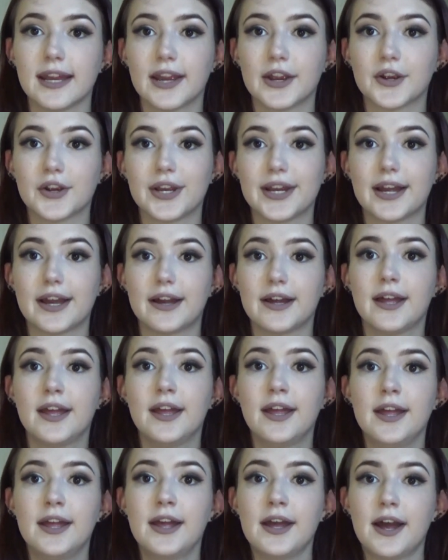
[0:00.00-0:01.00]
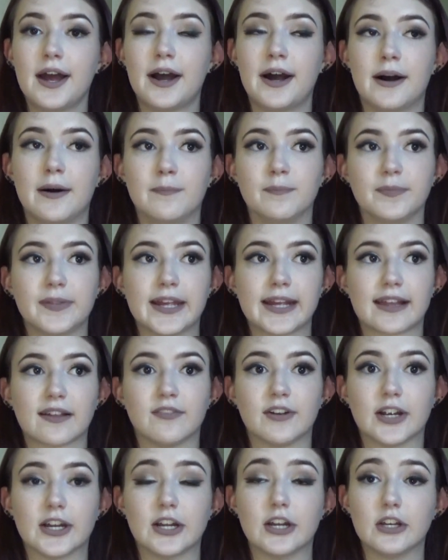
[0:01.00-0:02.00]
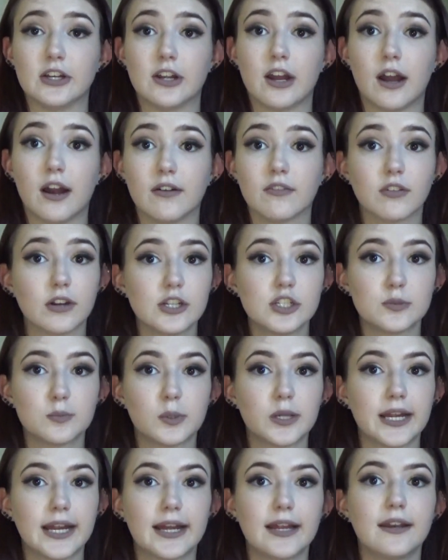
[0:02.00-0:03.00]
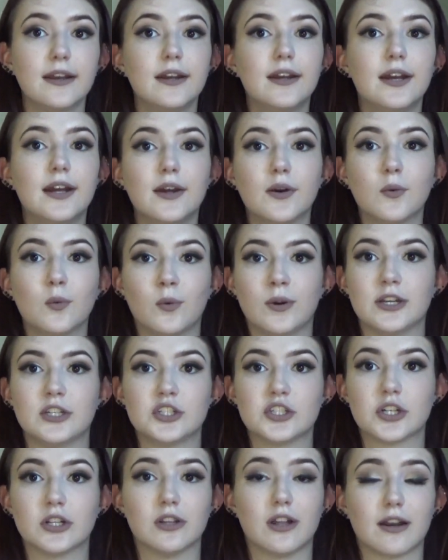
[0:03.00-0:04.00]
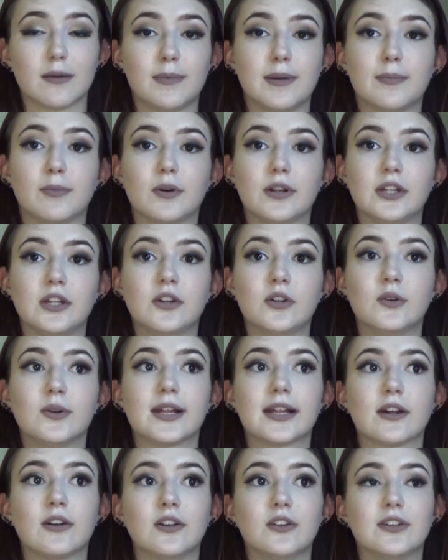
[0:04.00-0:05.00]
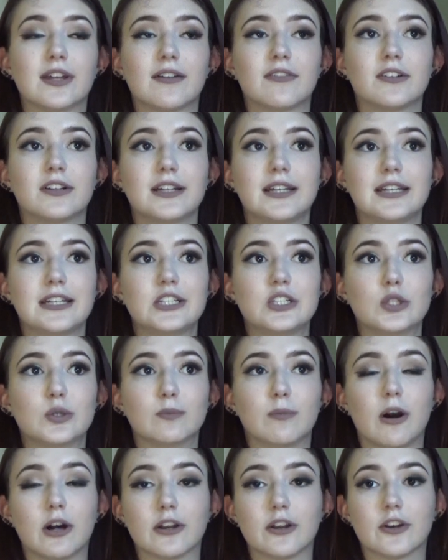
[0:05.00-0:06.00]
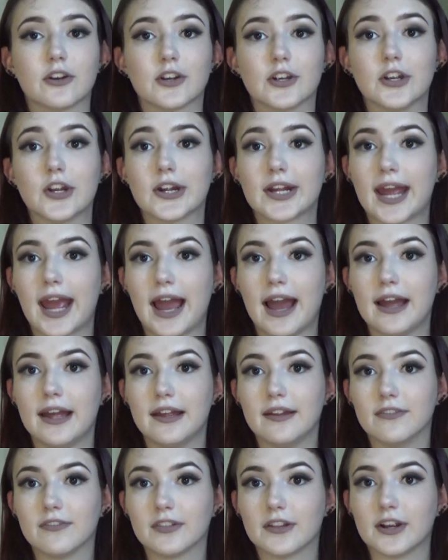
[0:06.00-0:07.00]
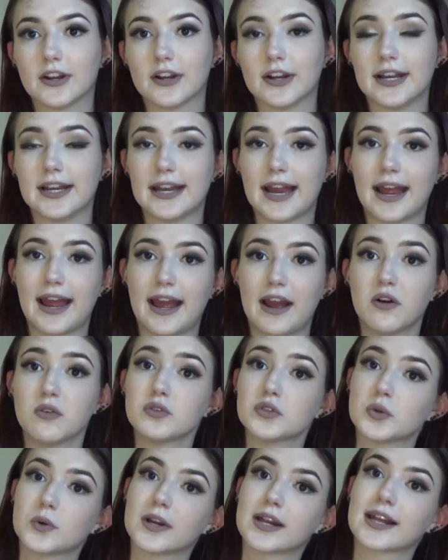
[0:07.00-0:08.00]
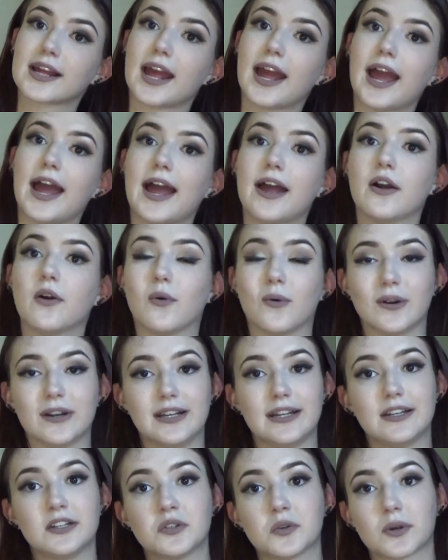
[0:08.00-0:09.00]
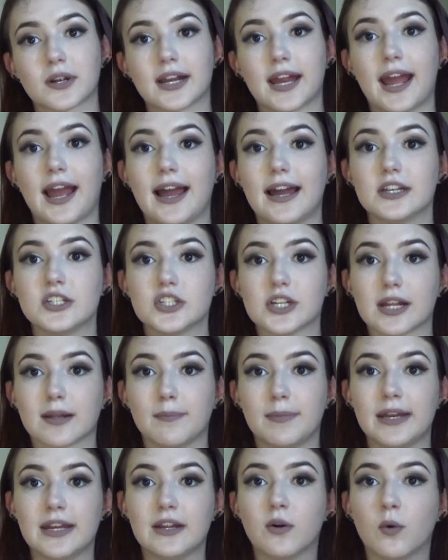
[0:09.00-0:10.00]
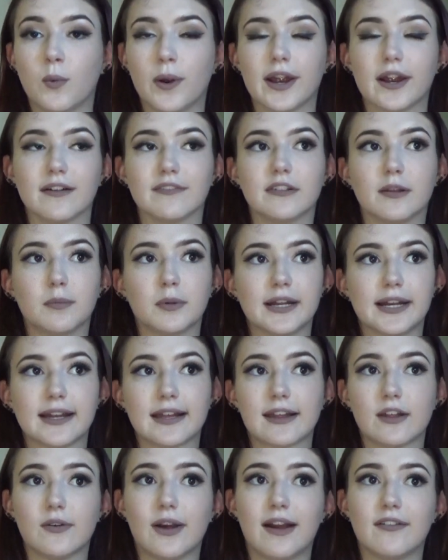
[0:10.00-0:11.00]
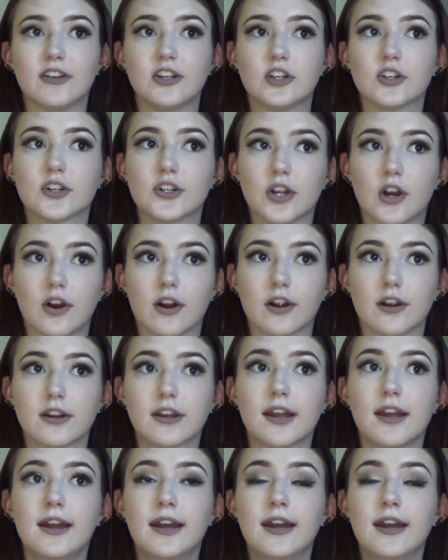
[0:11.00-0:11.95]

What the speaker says: area. It's a very good coverage plant, which a lot of people use, so you definitely need to monitor your cat. If they're an outdoors cat or an indoor cat, just be aware of the plants you have in your yard.